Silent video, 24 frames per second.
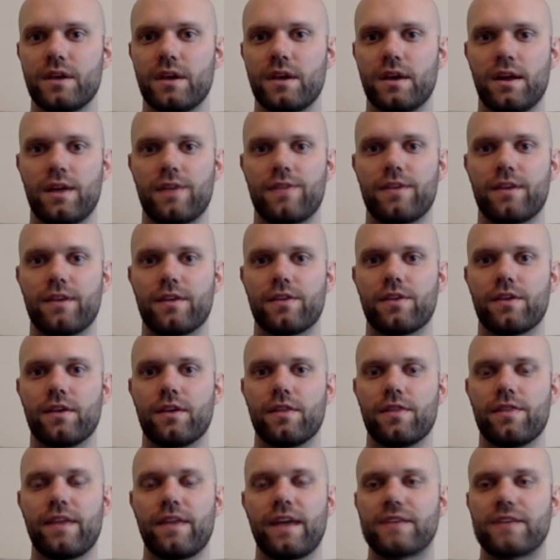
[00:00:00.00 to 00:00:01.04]
And I think
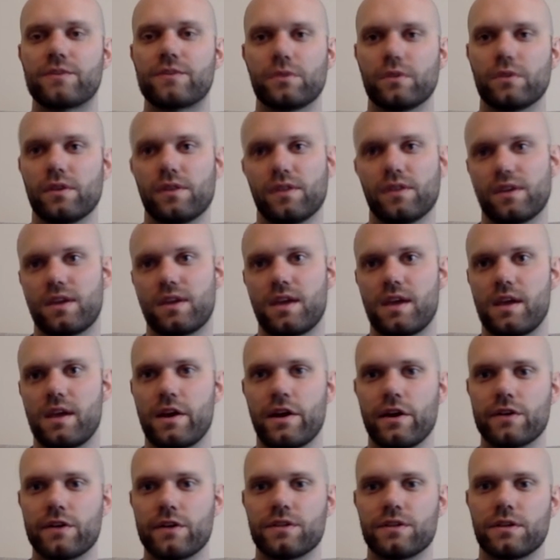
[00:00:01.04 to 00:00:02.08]
that that's really the key
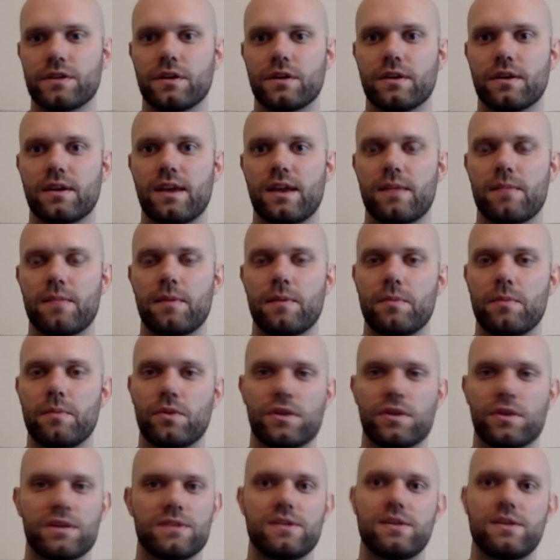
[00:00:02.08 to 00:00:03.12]
here to getting people to
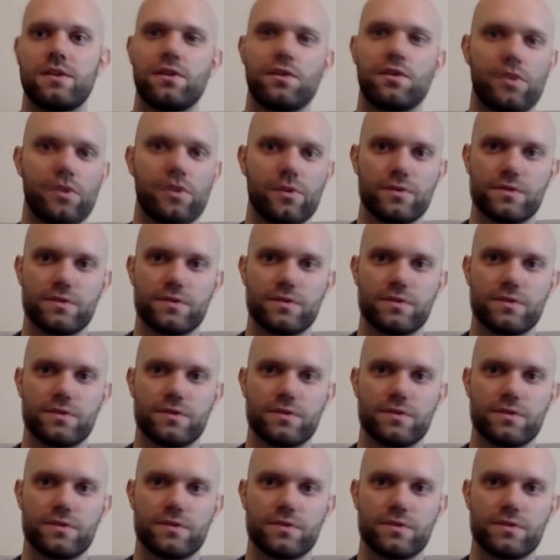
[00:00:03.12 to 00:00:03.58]
continue to use the